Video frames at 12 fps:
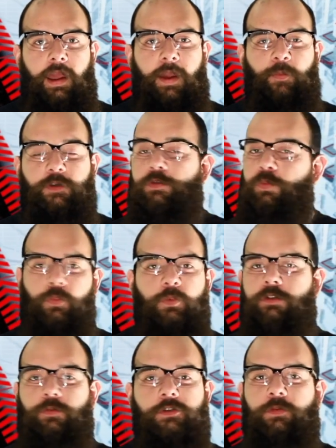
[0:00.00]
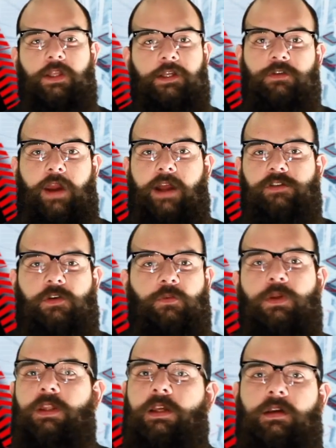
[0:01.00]
and which was really tragic,
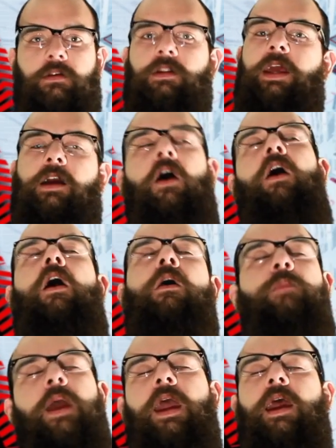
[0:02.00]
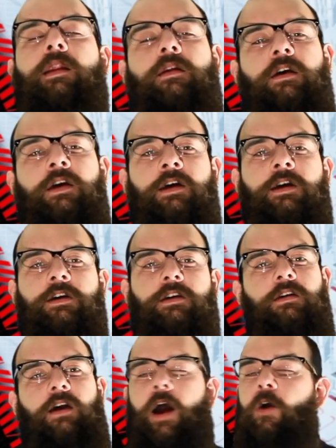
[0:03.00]
really like, oh man,
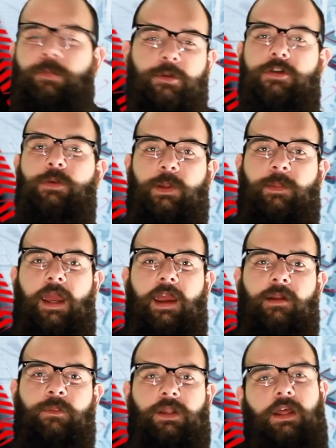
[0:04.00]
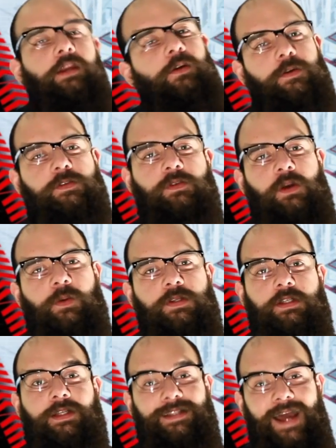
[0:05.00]
I hope you do it, man, but like, you also know he's
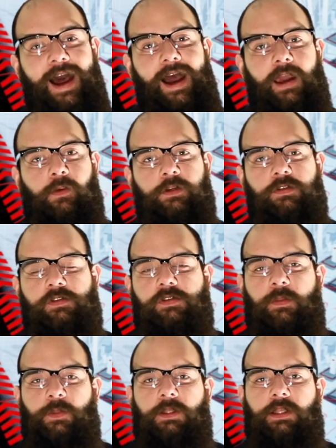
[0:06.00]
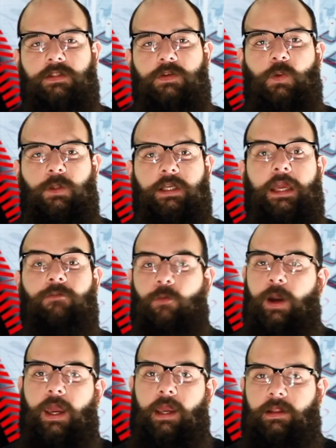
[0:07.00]
gonna die, which is something they totally gave
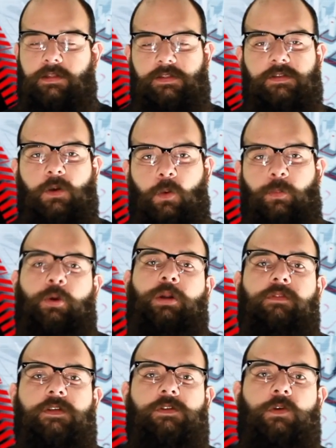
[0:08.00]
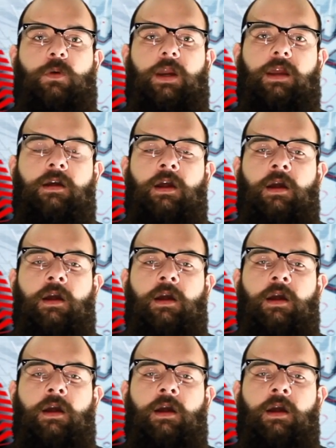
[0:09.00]
away. This is the whole point of the story,